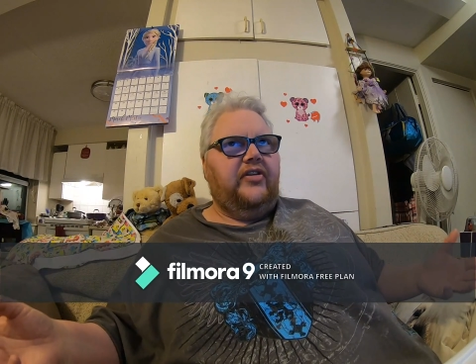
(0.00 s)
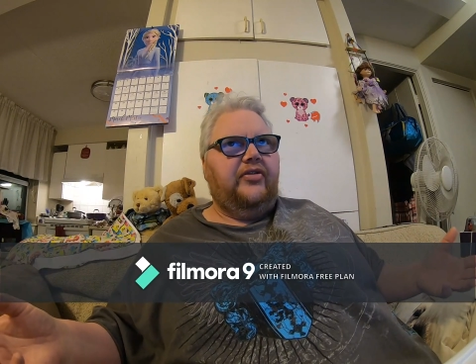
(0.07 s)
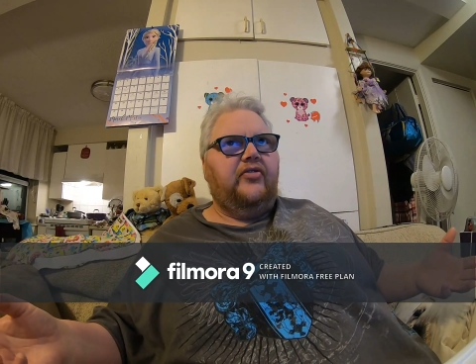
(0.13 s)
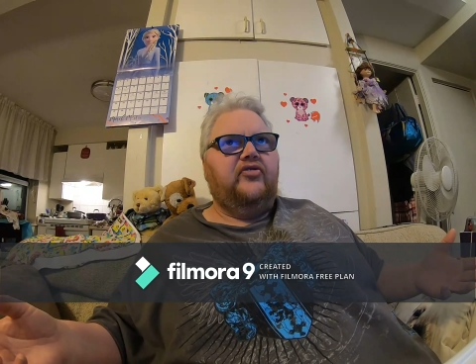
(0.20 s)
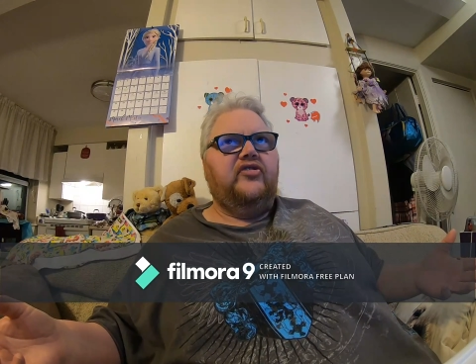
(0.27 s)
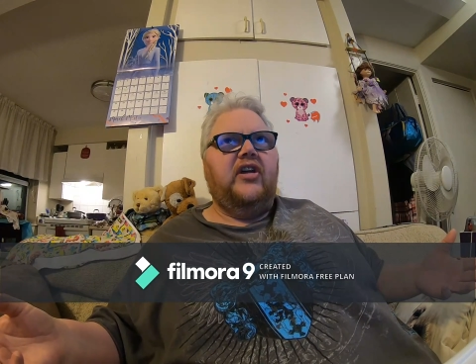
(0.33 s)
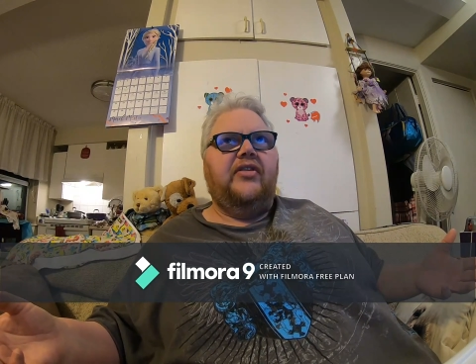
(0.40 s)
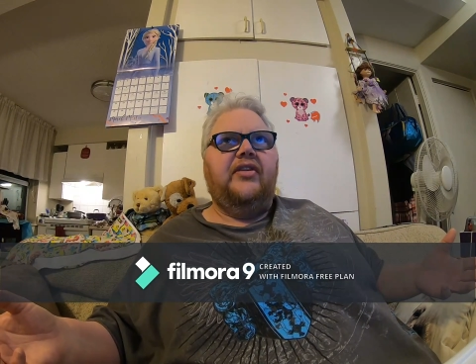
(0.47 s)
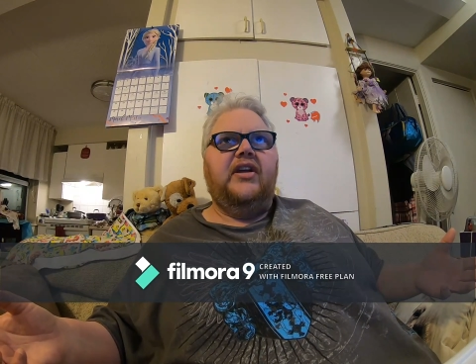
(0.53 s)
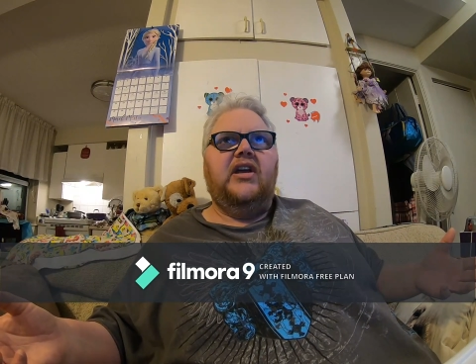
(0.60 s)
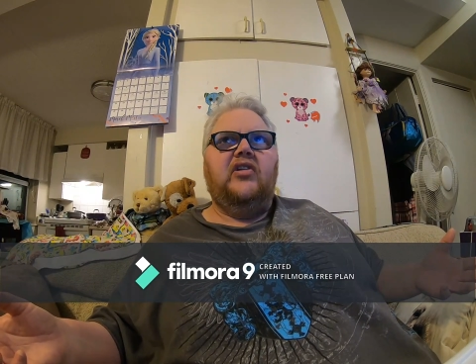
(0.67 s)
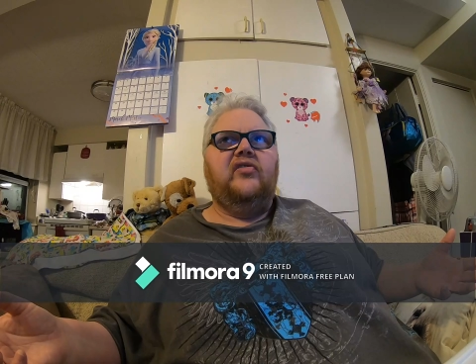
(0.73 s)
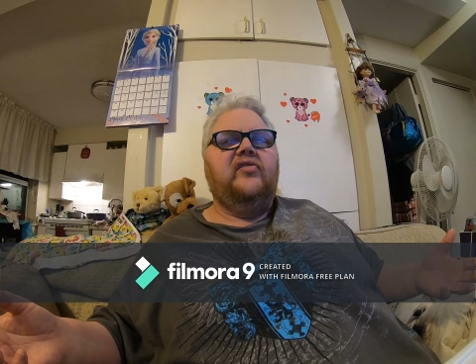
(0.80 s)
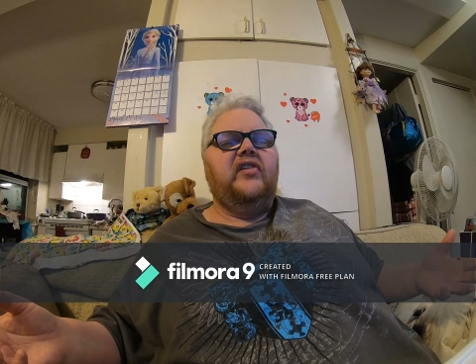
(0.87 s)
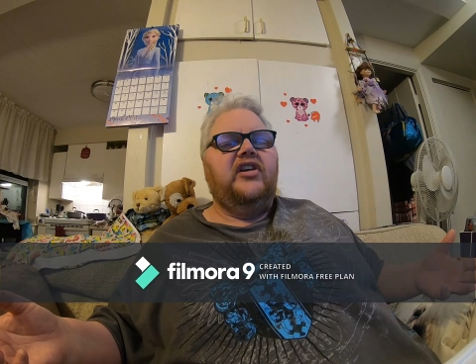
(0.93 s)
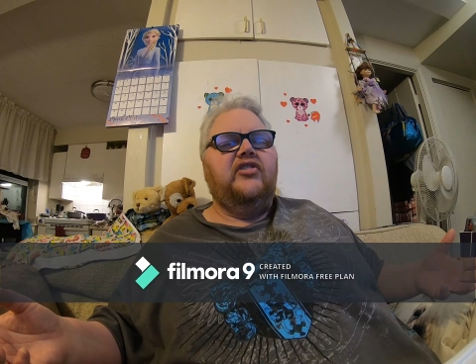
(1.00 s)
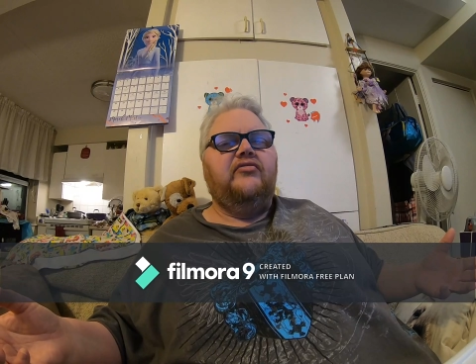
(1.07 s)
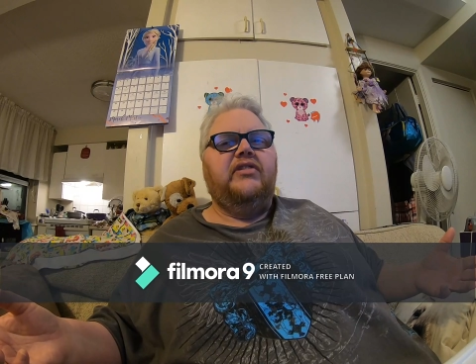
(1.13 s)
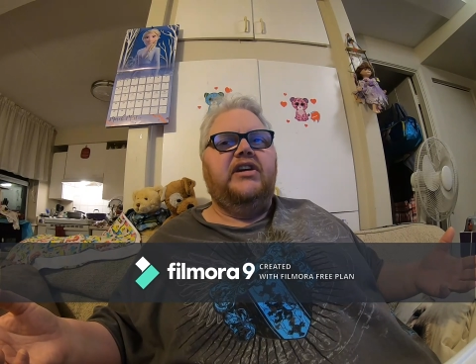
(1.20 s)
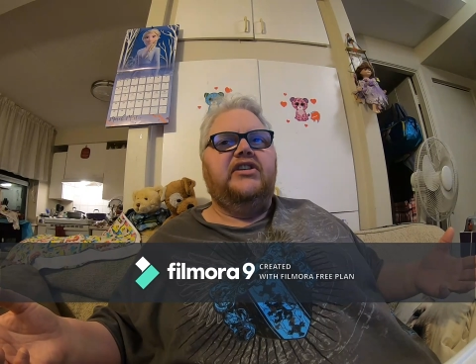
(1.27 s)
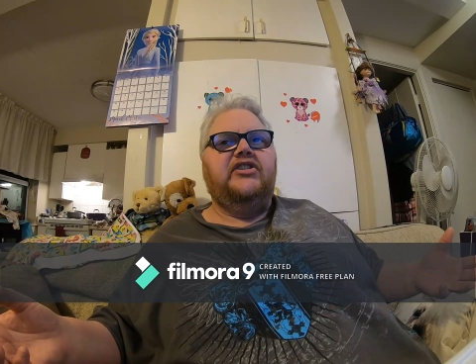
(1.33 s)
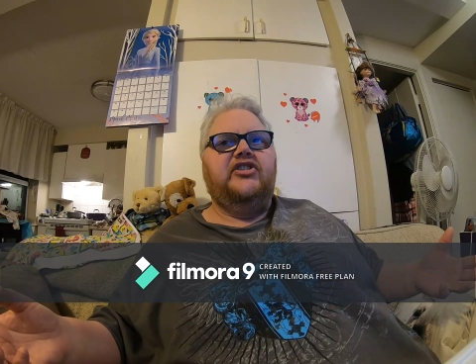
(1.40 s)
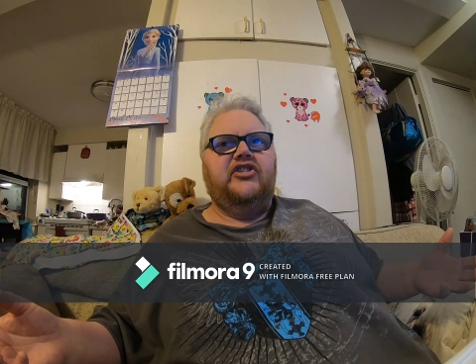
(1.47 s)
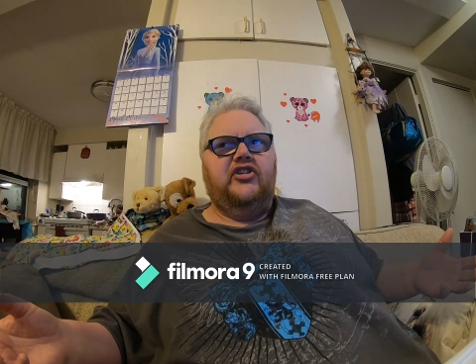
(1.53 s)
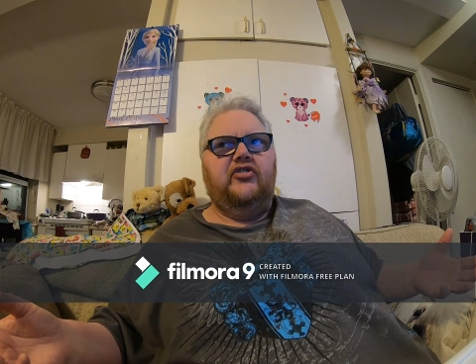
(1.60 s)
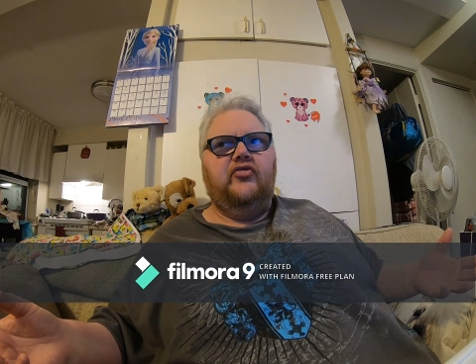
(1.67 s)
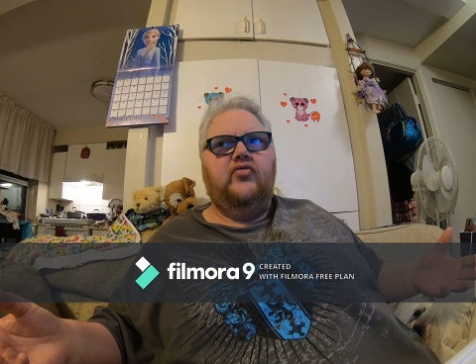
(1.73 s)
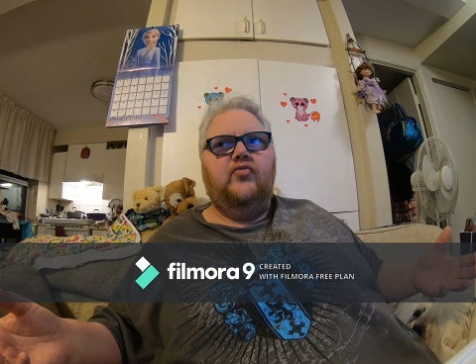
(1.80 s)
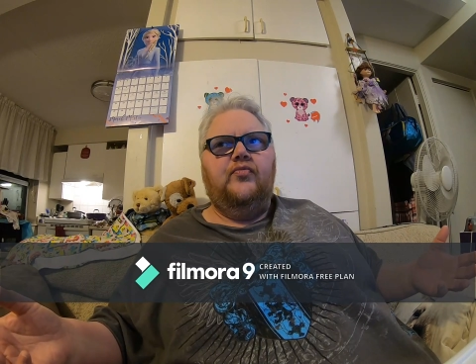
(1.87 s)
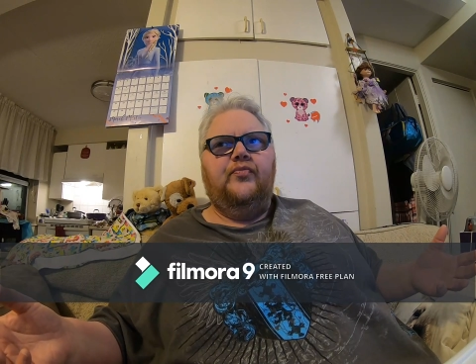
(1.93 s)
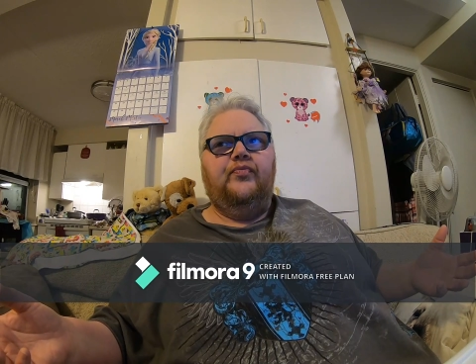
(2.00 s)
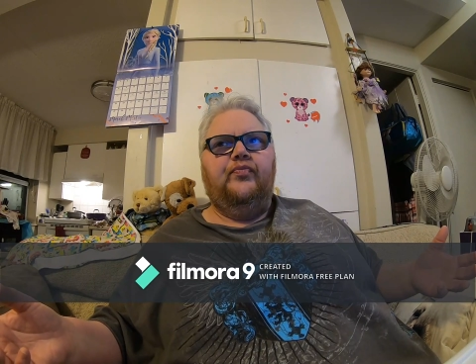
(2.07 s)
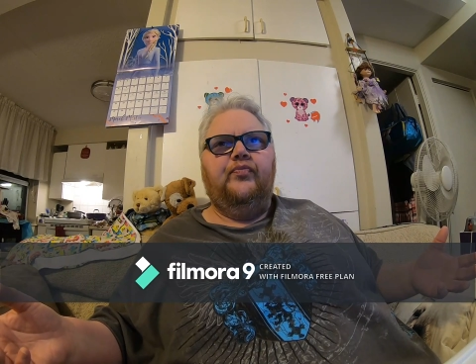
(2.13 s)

there's nothing else that you need to do.